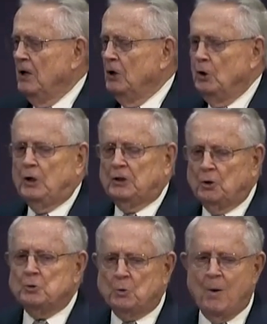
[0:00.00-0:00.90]
Look at
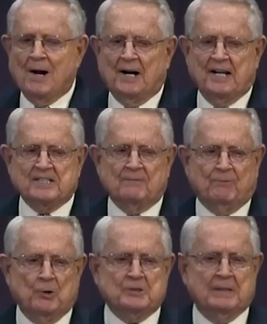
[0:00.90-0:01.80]
those qualities in
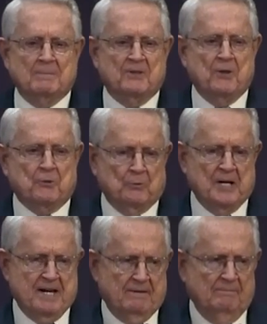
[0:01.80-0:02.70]
1 Timothy 3.